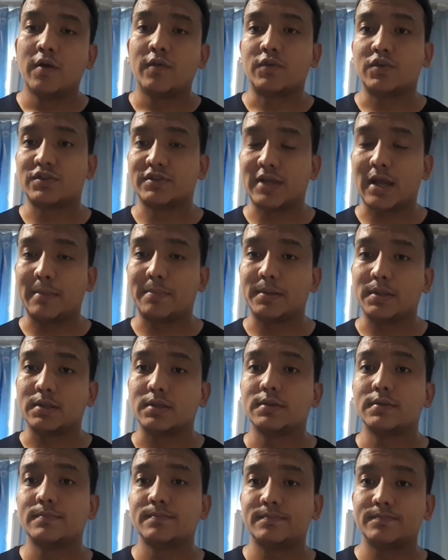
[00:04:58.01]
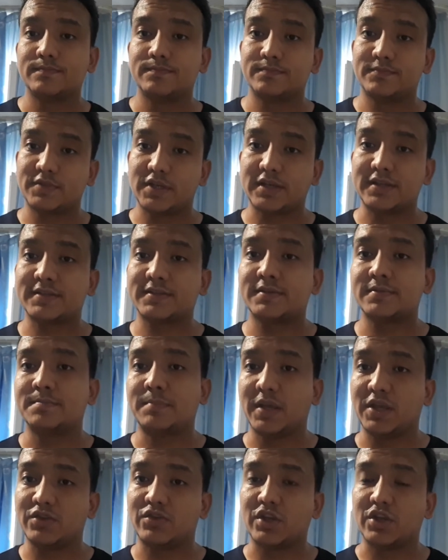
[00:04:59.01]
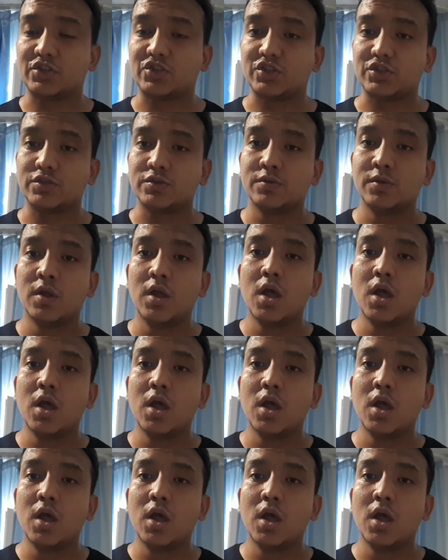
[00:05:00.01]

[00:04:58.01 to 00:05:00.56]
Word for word: For example, just pay attention.